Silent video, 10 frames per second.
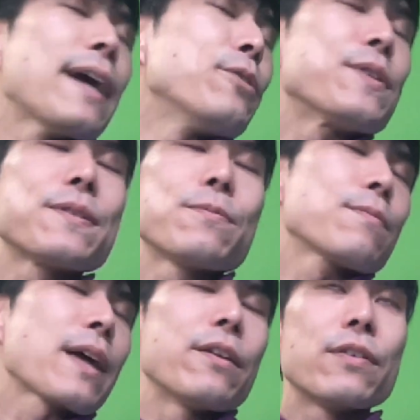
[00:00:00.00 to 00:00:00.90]
I know
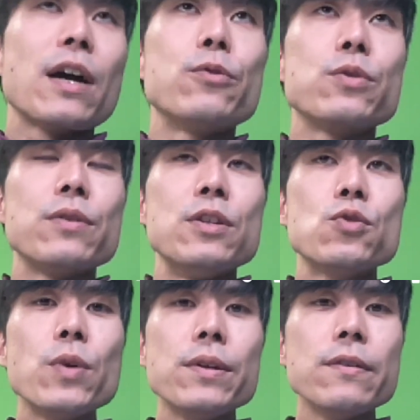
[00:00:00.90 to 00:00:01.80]
it's kind of
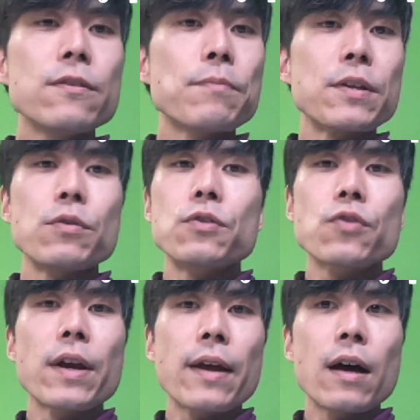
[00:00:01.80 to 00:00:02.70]
counterintuitive, but you can
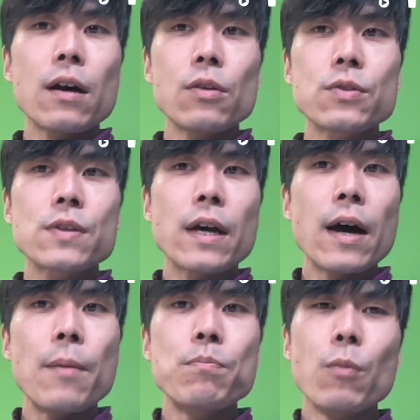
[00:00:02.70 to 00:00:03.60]
try it out.
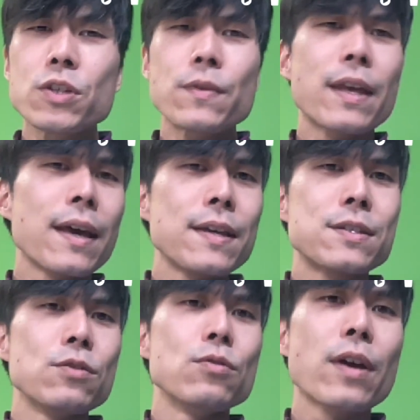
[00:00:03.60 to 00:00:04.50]
Most of the
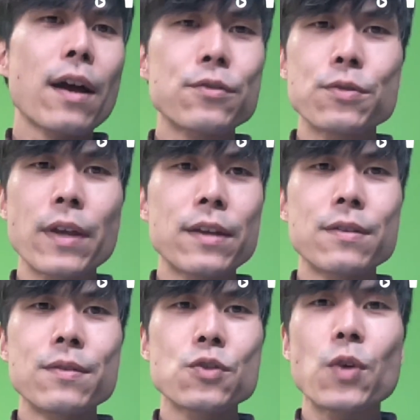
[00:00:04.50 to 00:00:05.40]
case, you have to
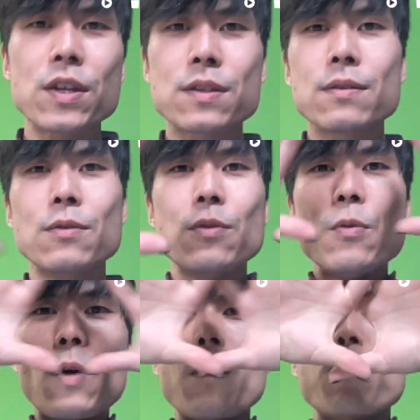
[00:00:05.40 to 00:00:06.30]
like stretch.
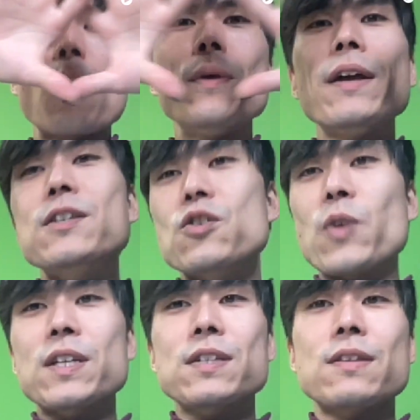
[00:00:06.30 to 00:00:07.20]
You are probably like
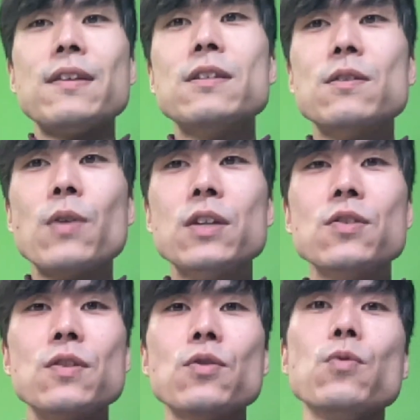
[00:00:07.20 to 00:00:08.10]
stretched this
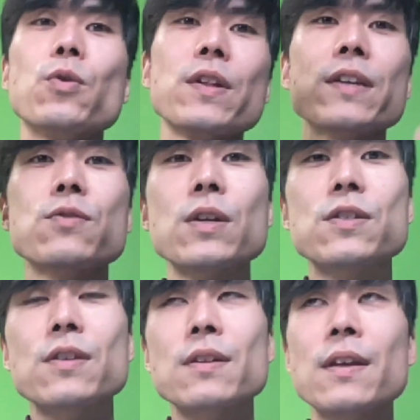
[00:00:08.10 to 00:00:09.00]
direction, so you want to like
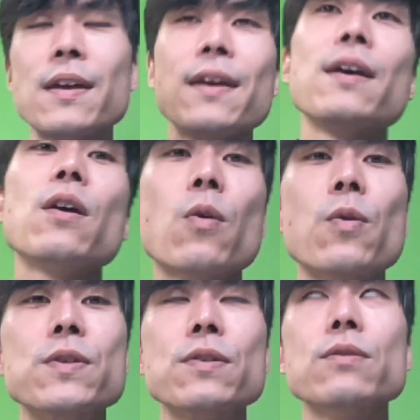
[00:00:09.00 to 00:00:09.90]
stretch
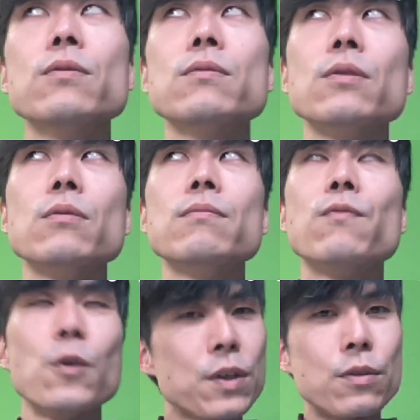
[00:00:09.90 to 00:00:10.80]

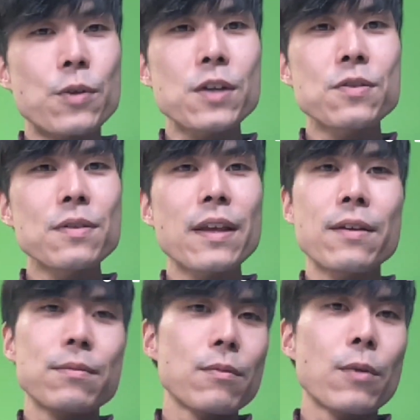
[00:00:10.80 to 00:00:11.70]
vertical direction,
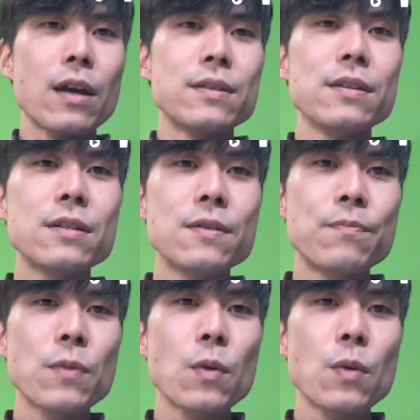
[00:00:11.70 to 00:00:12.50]
like what I did,